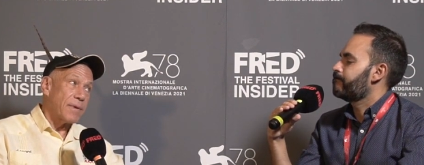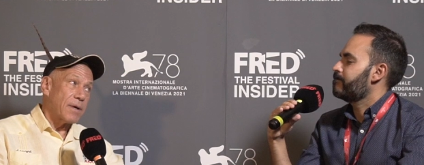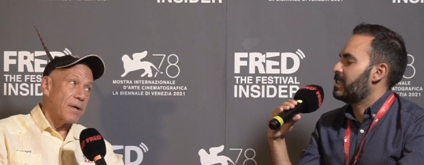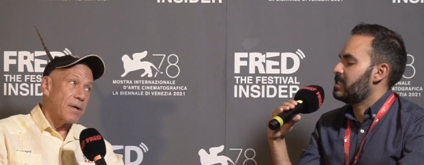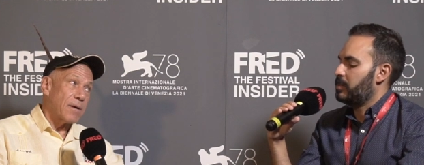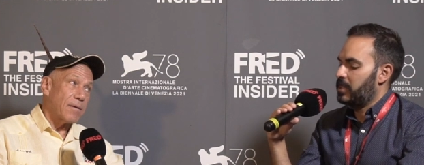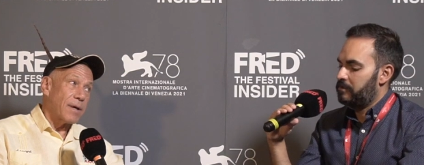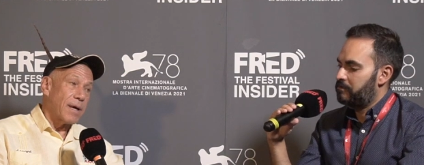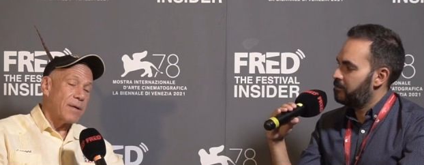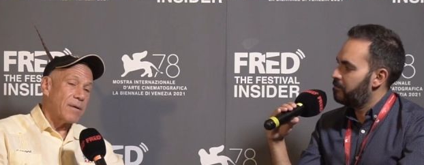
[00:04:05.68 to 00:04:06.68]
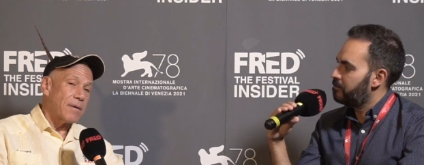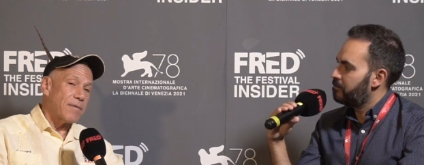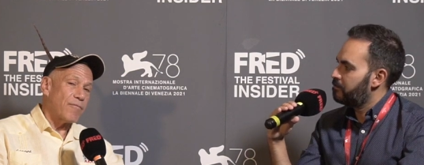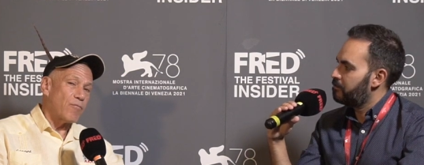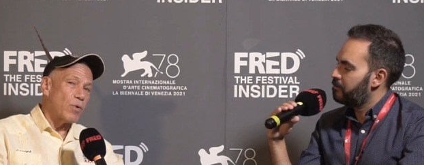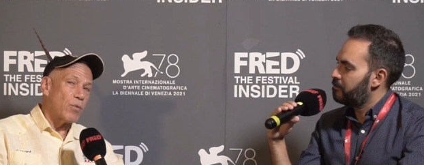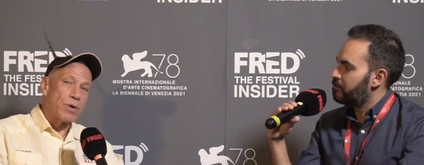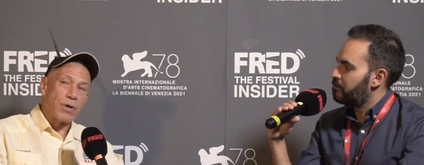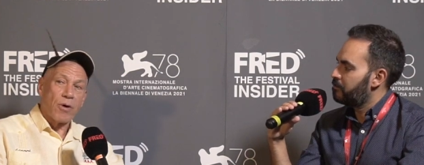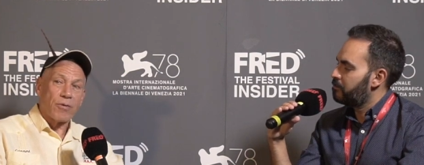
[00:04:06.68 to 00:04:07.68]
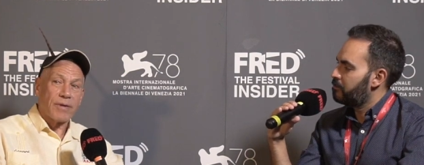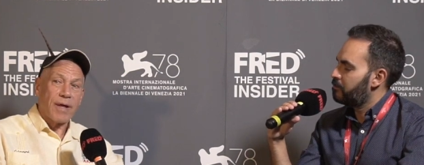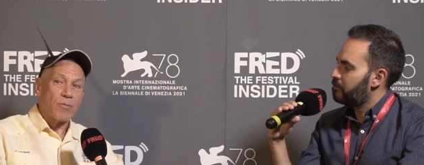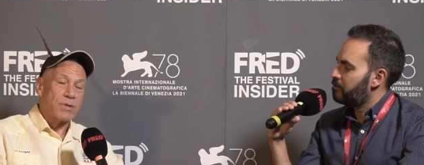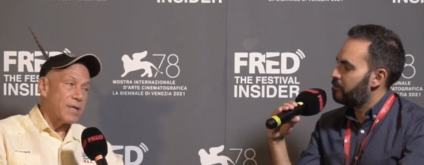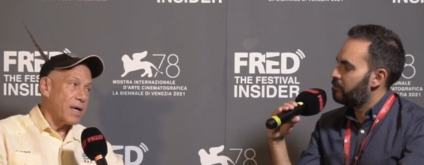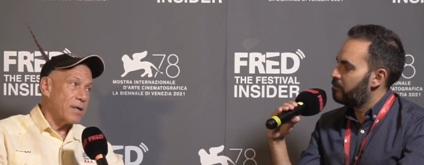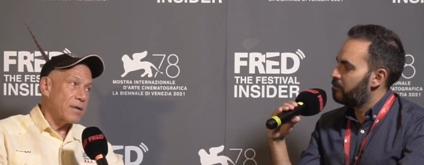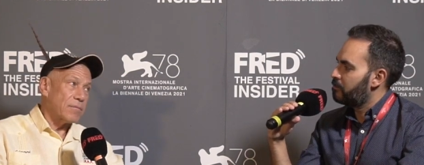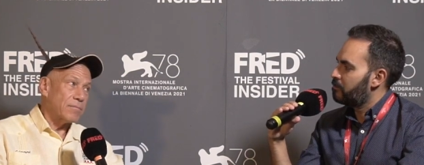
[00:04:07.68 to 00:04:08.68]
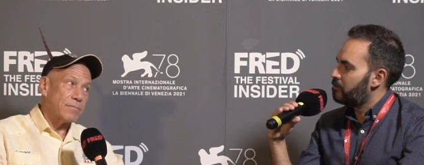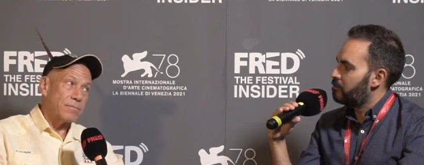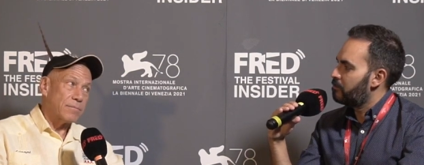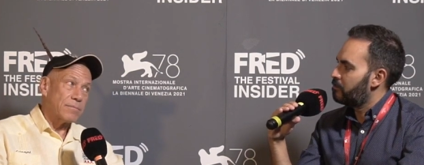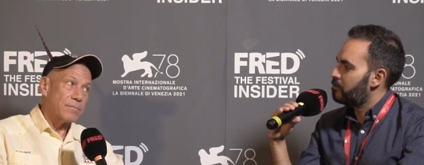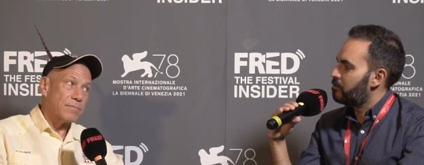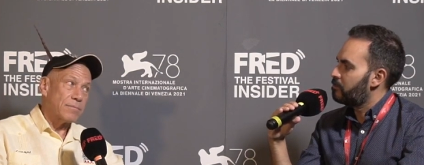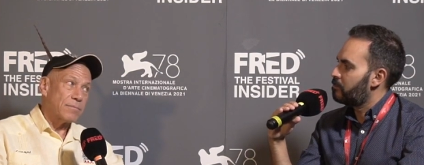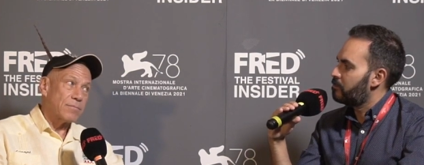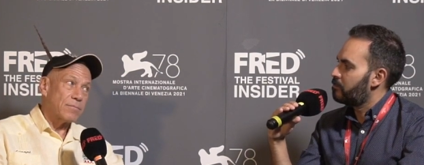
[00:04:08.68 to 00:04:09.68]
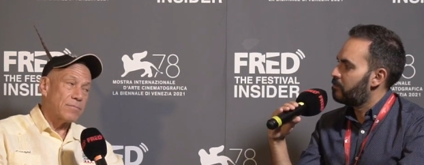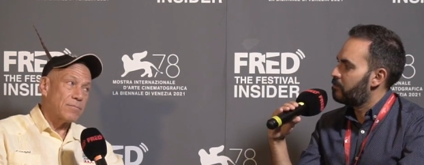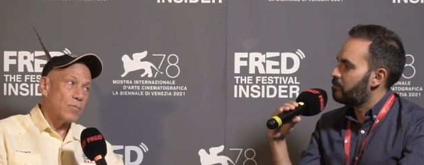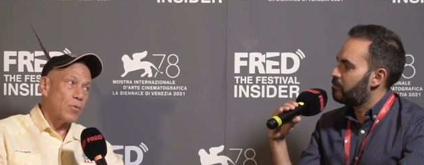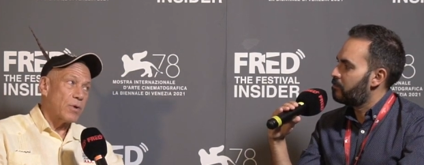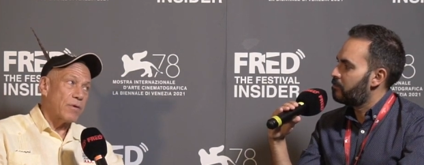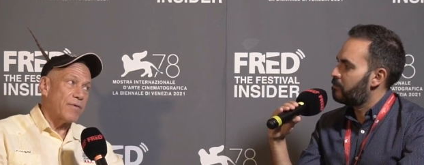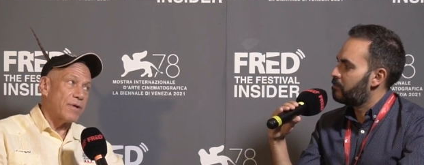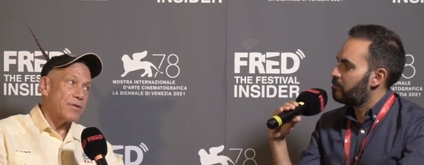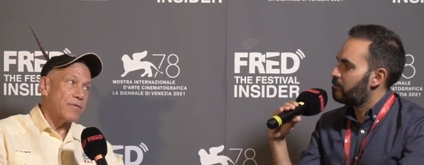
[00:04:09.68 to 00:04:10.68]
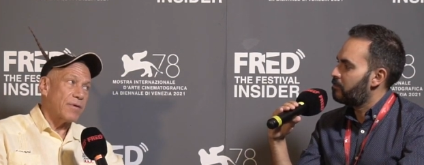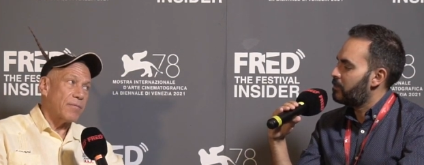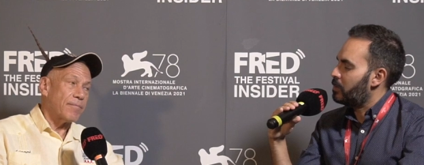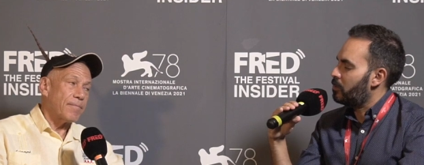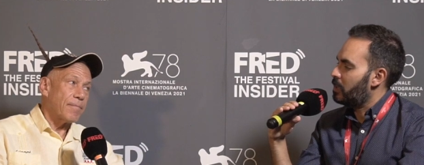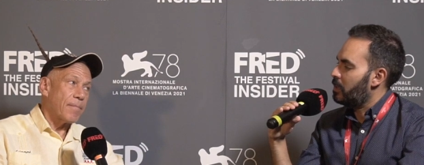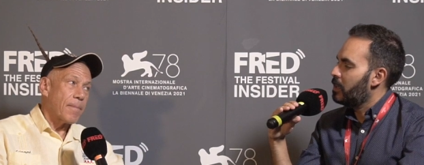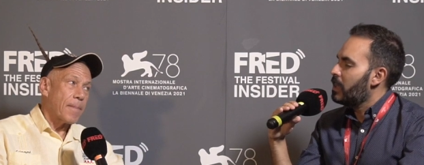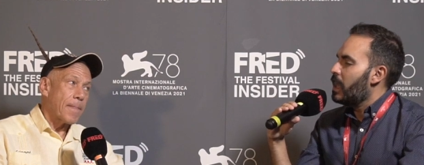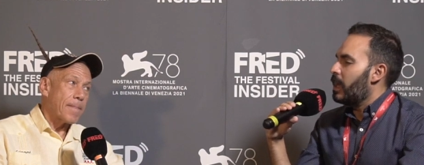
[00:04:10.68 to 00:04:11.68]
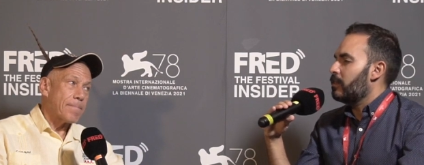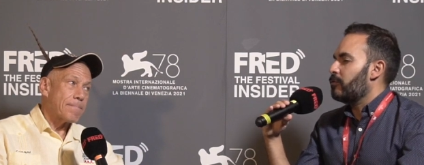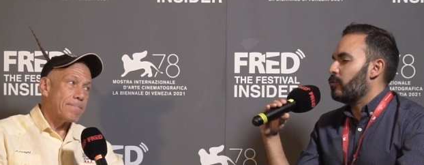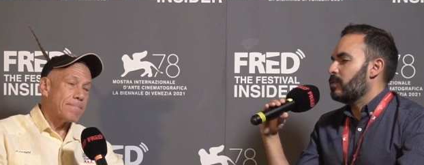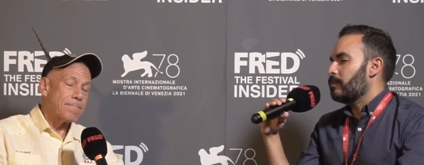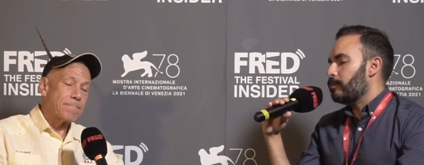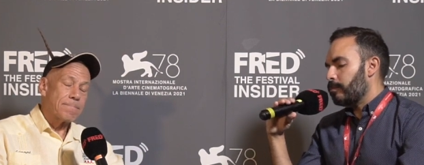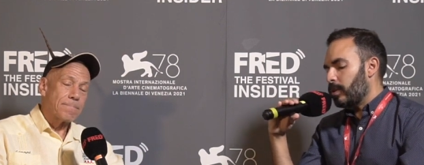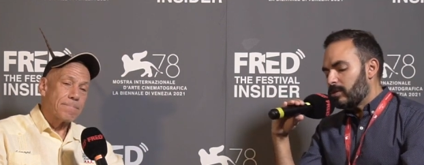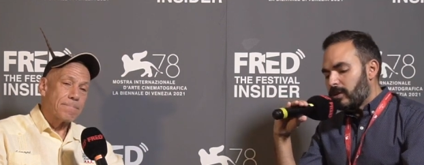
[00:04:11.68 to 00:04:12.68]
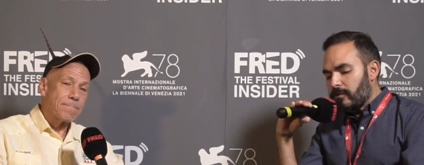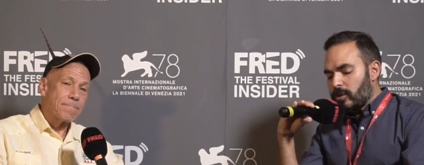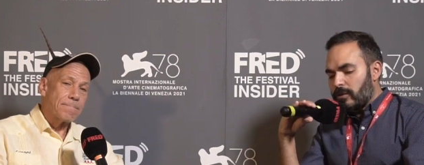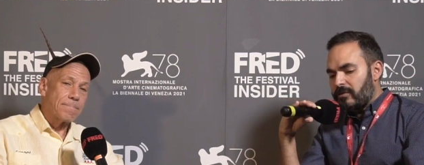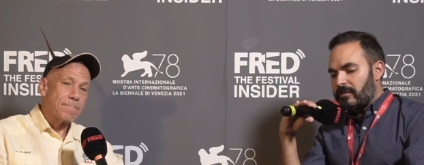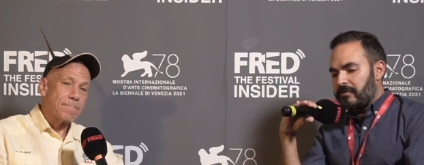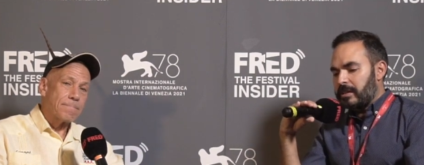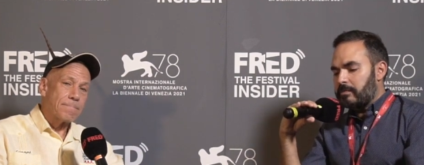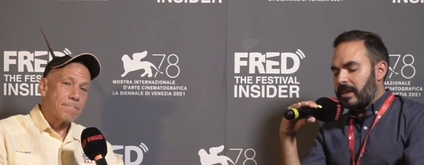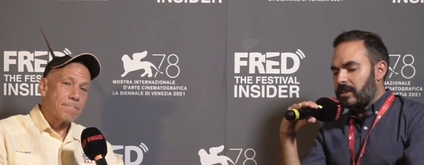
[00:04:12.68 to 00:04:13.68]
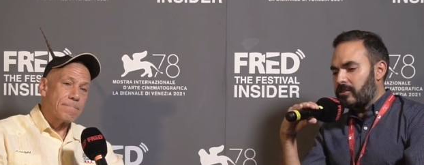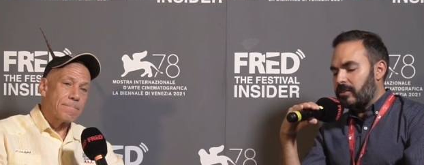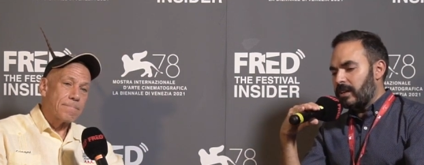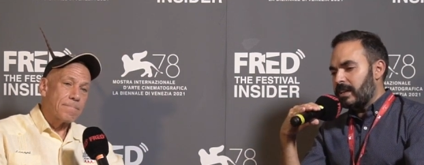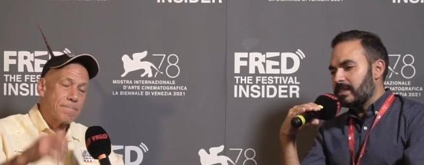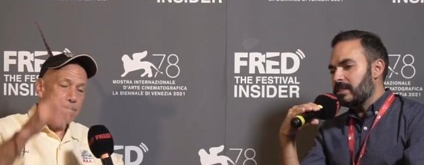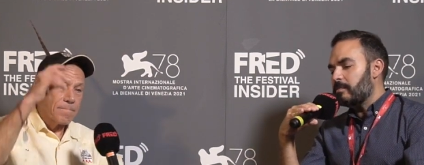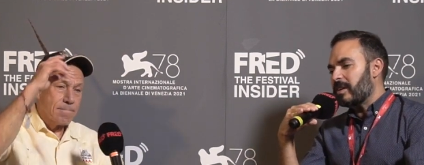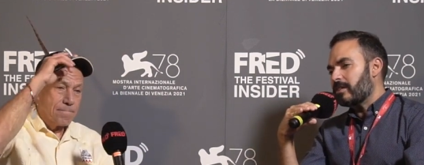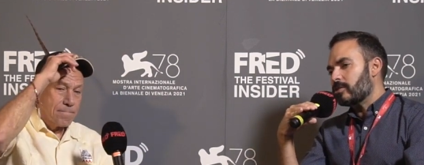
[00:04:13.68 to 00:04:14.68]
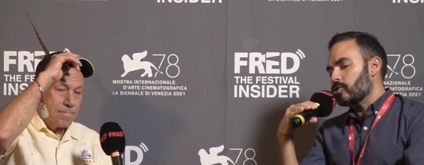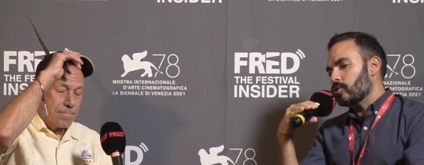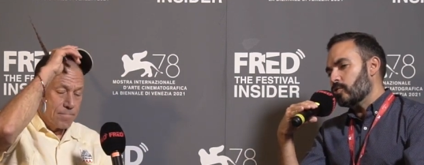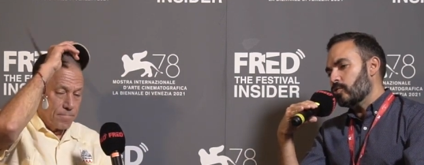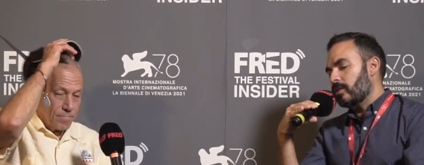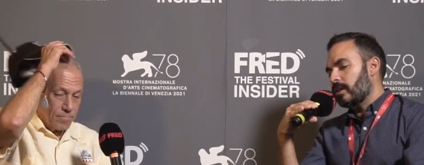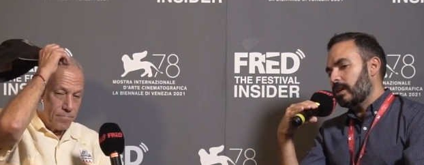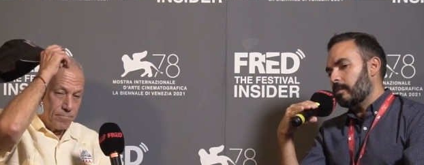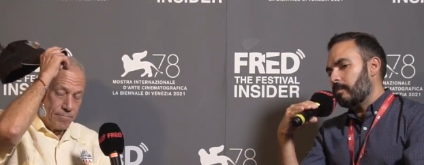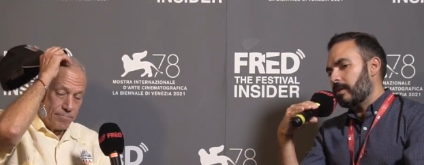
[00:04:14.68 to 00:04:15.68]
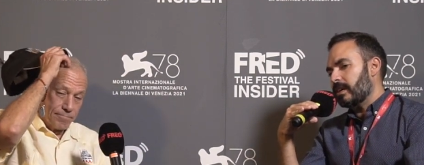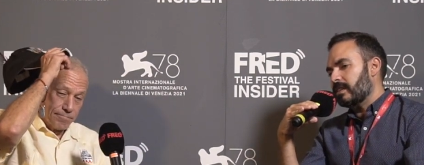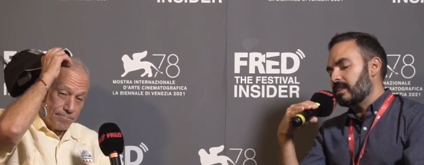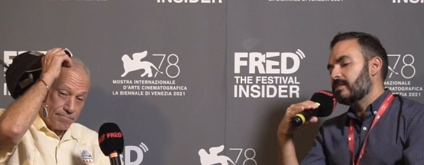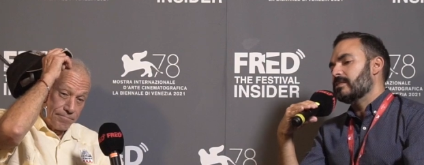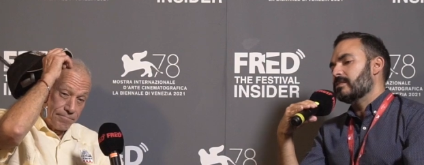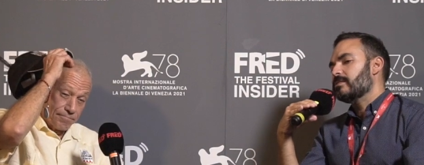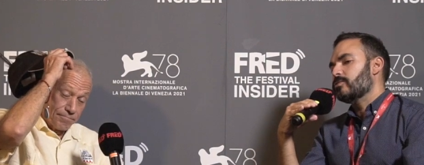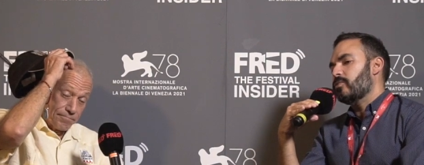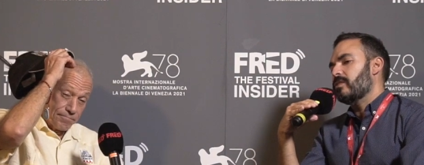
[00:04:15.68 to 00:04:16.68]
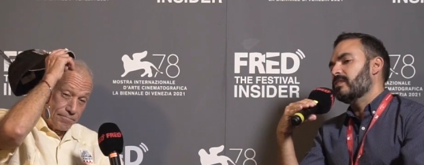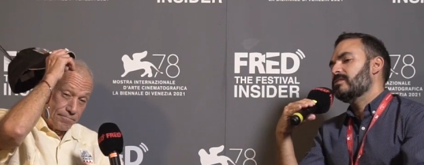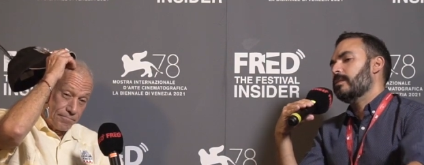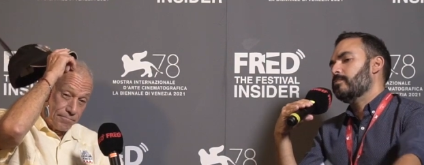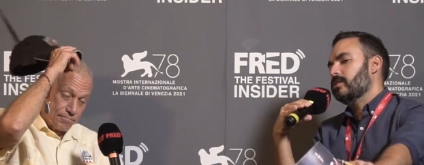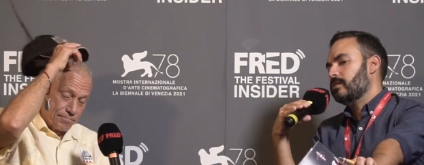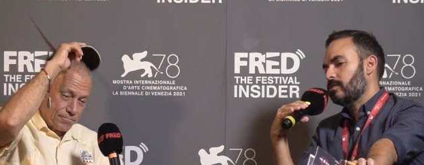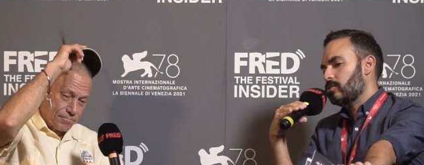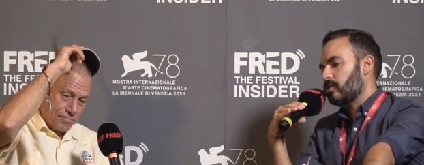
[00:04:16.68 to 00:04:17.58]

Speaker 1: That's a uh, pity. and if we would have known that that was the ending, we wouldn't have finished the film. Okay.
Speaker 2: And from the point of view of a filmmaker, is it better to keep a distance with the subjects